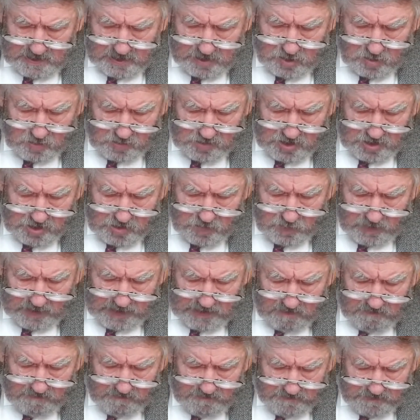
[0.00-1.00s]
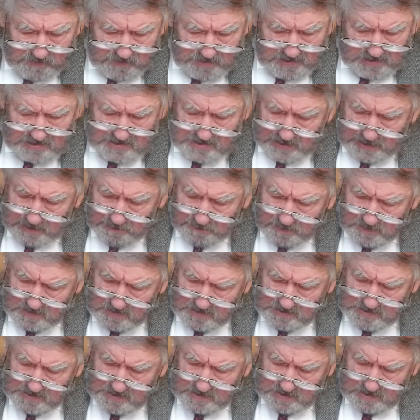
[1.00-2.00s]
He took the 12
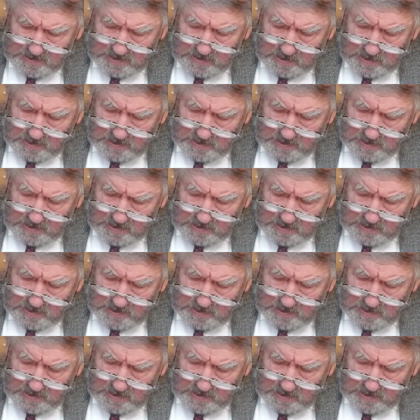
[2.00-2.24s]
disciples